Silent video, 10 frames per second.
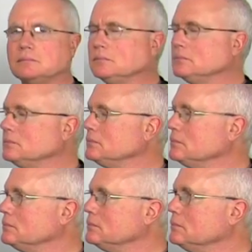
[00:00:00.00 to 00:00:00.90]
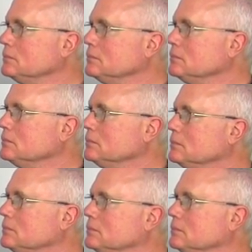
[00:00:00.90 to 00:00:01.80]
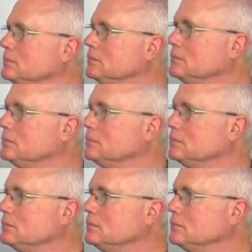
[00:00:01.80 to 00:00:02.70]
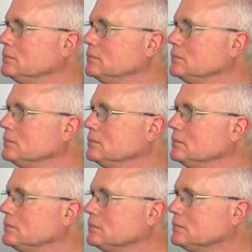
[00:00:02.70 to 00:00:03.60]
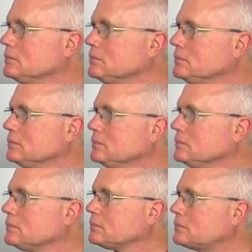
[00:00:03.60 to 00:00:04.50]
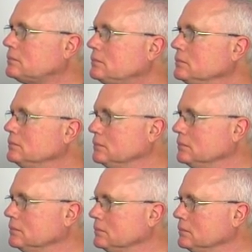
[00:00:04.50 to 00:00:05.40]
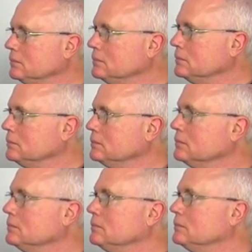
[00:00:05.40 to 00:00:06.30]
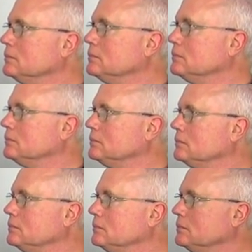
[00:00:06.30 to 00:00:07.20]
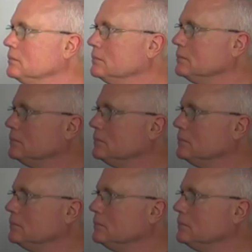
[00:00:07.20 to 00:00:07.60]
[no speech]